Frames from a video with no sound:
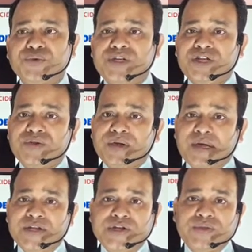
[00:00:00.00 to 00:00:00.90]
We need to
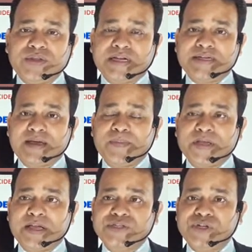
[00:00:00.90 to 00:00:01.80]
continue that
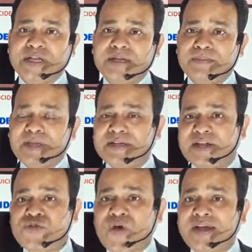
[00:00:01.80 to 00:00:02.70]
topic actually and may,
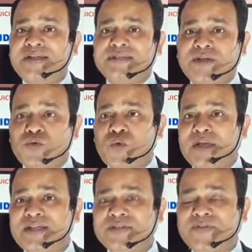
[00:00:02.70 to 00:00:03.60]
try to understand
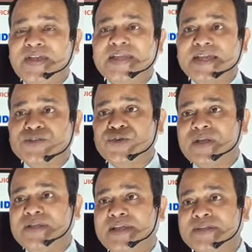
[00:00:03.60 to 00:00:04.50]
what is feeling
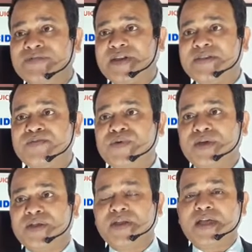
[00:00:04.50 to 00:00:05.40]
actually. That is very
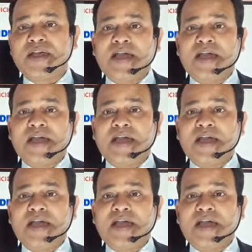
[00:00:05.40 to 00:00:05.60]
important.